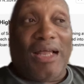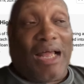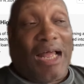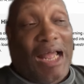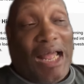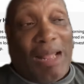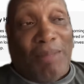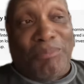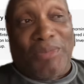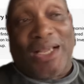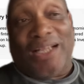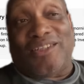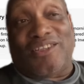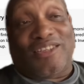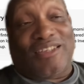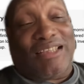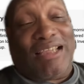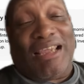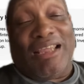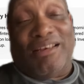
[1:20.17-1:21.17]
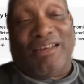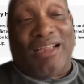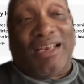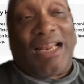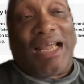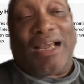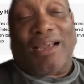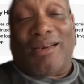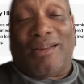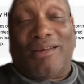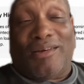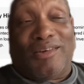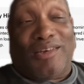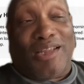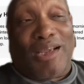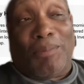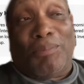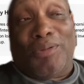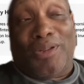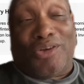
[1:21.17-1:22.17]
I'm not saying they're not going to
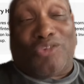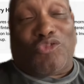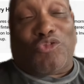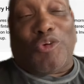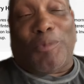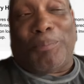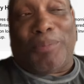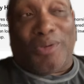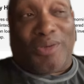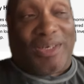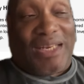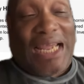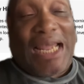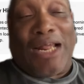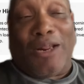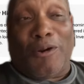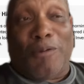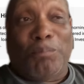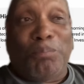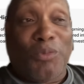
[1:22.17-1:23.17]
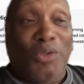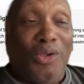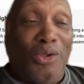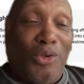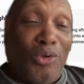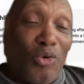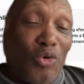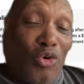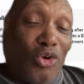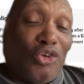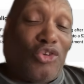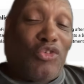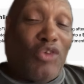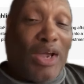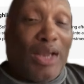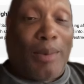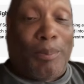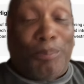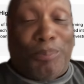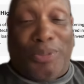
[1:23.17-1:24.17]
double and triple down on
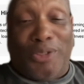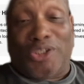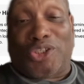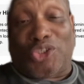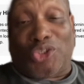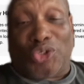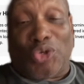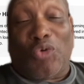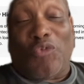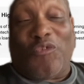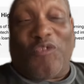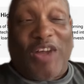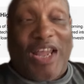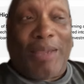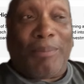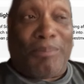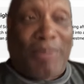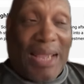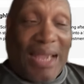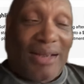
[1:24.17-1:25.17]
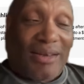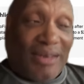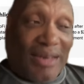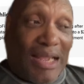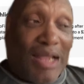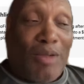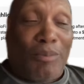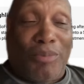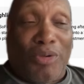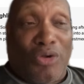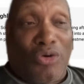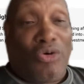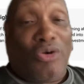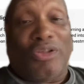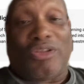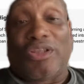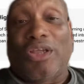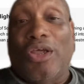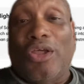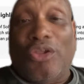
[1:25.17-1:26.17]
trying to push SoFi back down,
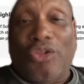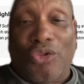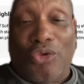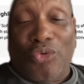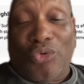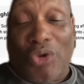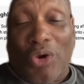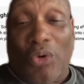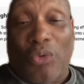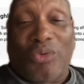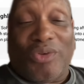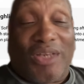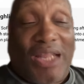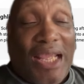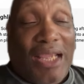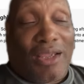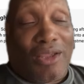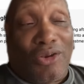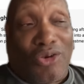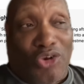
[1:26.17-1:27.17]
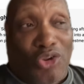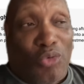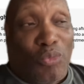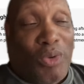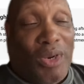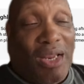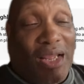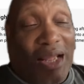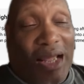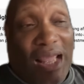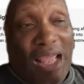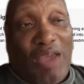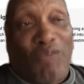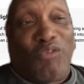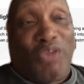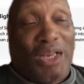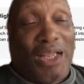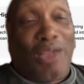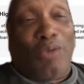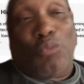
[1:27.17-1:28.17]
because you know they can do
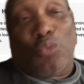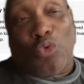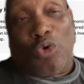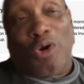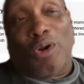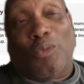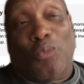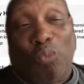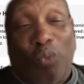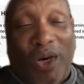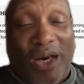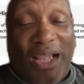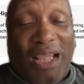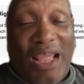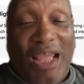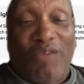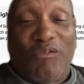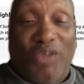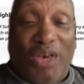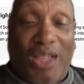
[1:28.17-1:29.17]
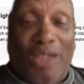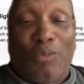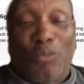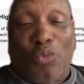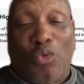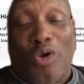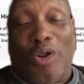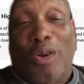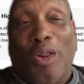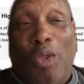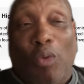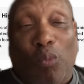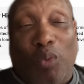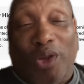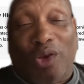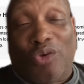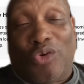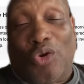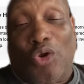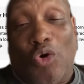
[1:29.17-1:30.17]
whatever they want, whenever they want,
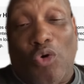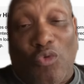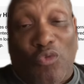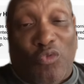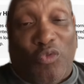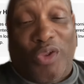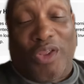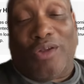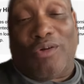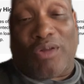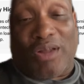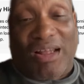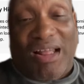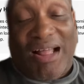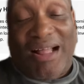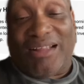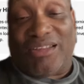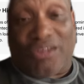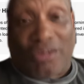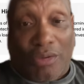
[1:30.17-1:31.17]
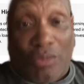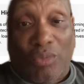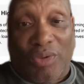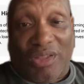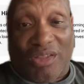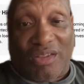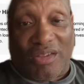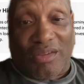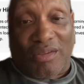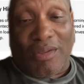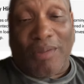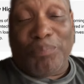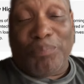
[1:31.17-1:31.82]
with no real consequences.